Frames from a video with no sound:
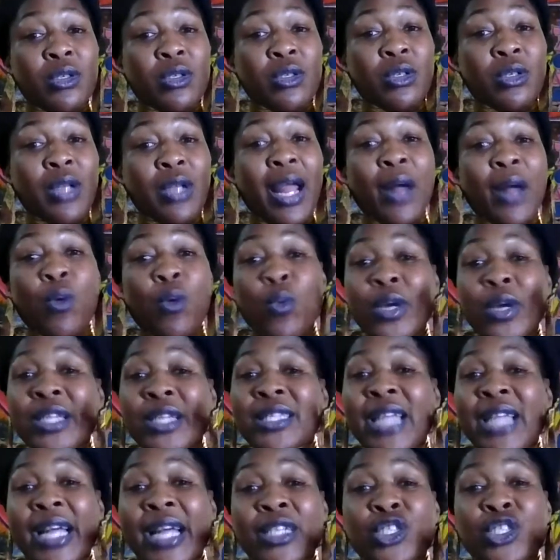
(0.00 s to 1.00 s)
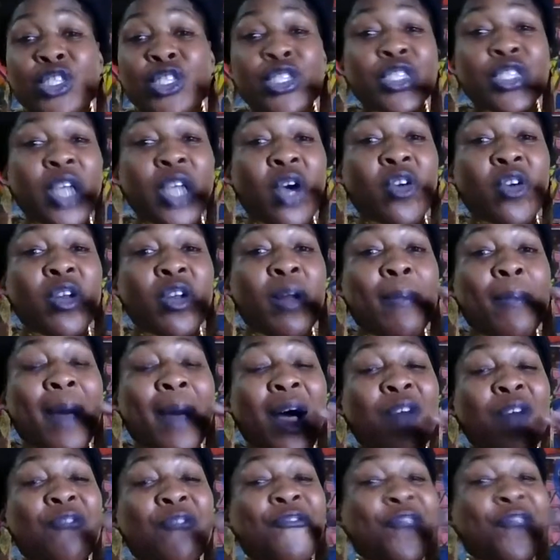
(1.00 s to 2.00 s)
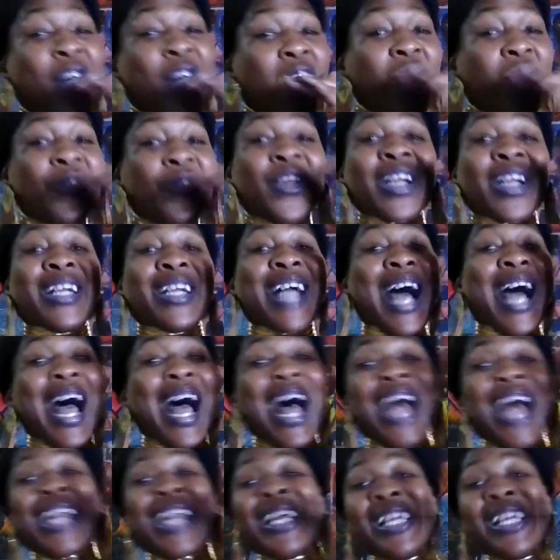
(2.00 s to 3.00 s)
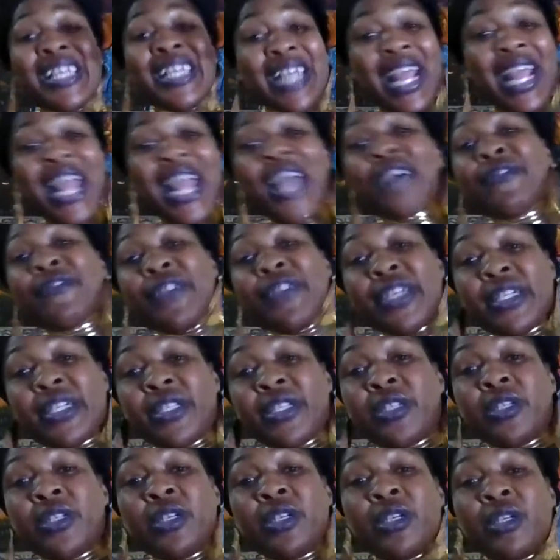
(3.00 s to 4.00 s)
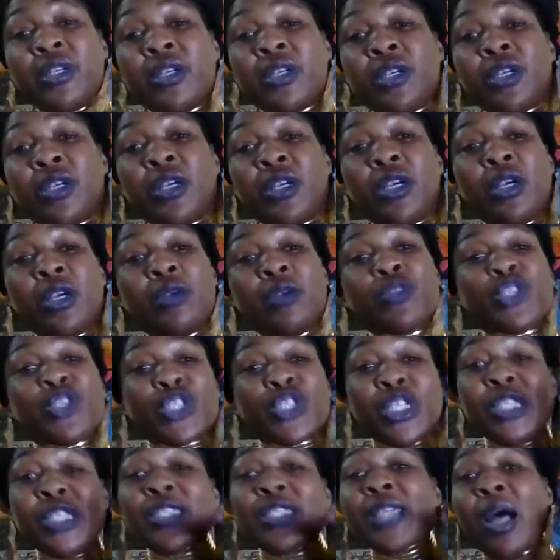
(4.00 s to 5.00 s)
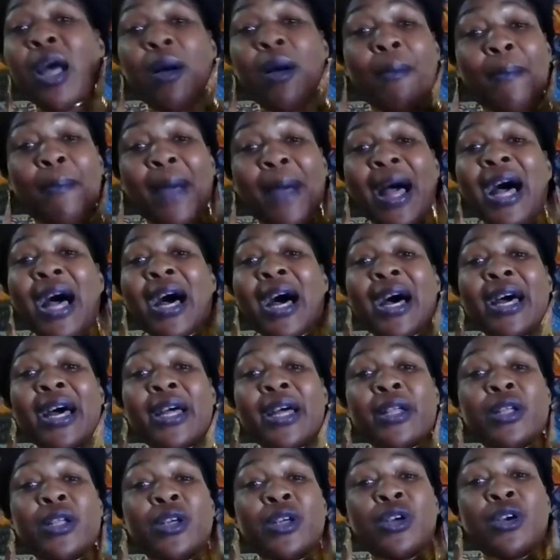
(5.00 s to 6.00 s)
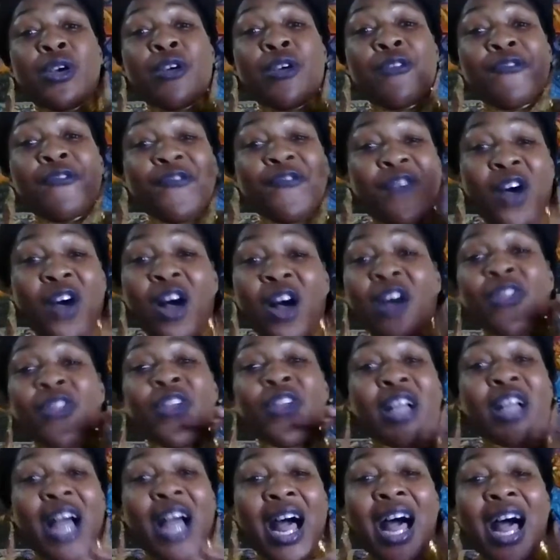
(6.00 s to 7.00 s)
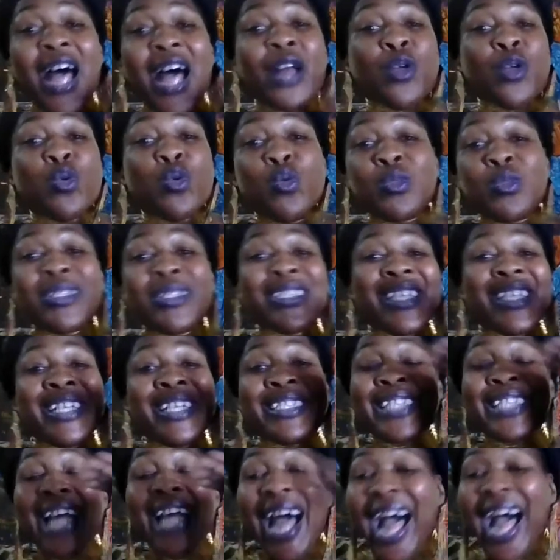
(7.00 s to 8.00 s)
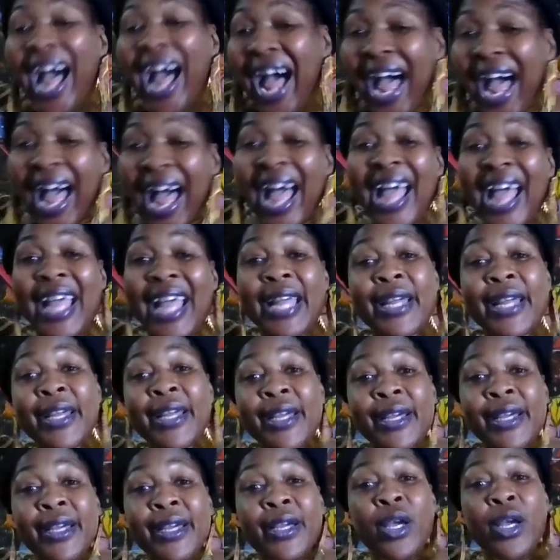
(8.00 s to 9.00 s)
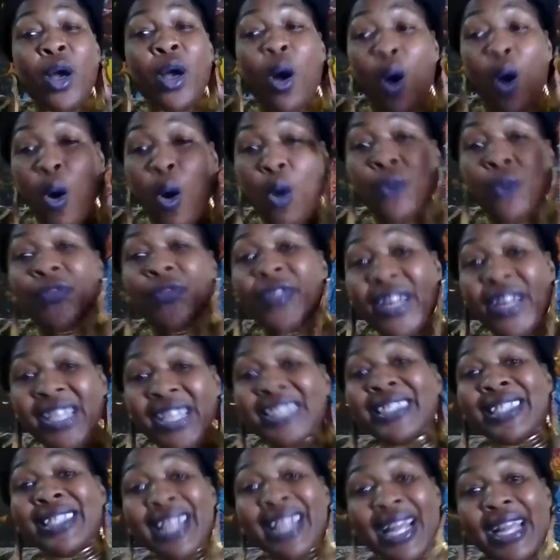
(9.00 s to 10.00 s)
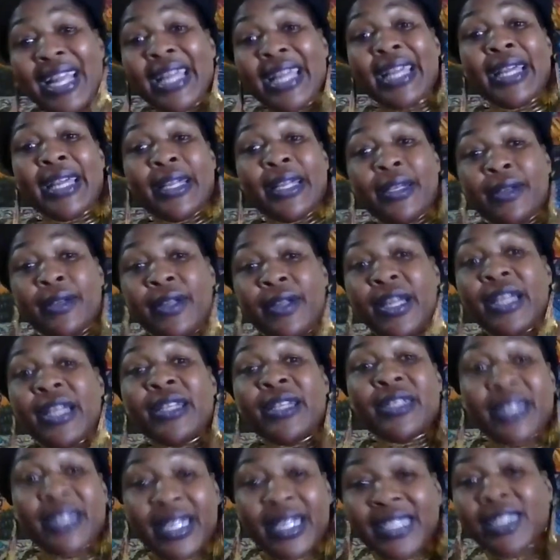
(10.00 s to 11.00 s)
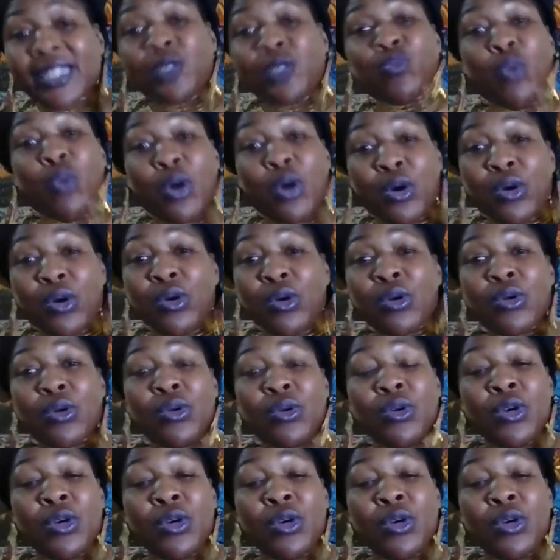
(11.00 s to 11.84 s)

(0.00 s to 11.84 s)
Like, we think she talking about Father God in heaven. She talking about Father God who sits high on this land, in this world.